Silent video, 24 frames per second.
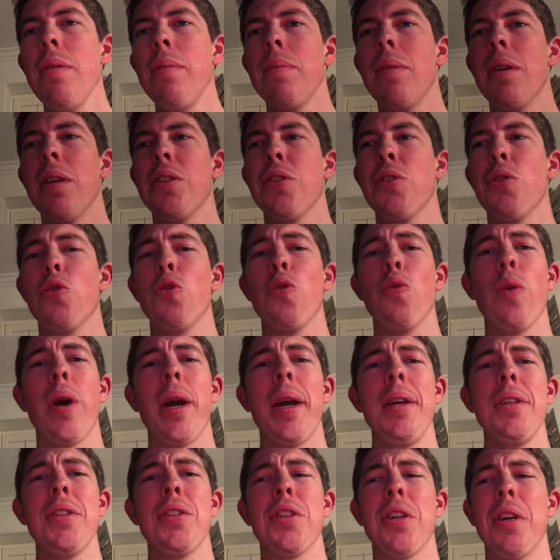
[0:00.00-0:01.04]
because they're
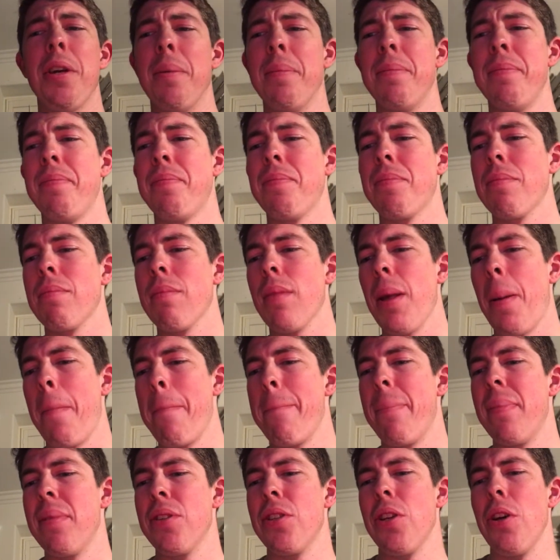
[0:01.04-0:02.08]
crazy.
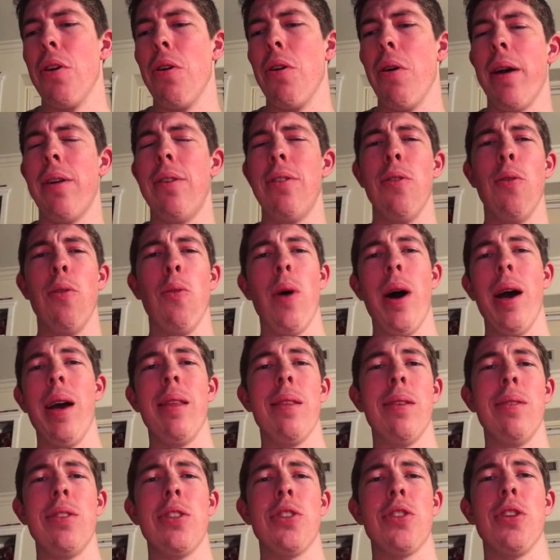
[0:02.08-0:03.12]
So I don't know why
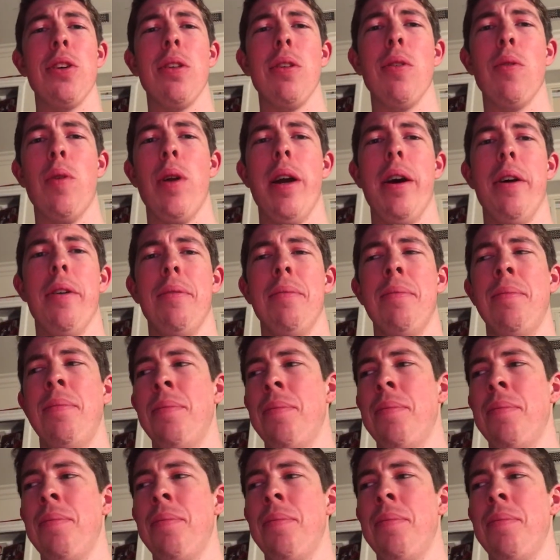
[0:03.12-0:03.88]
they're still around.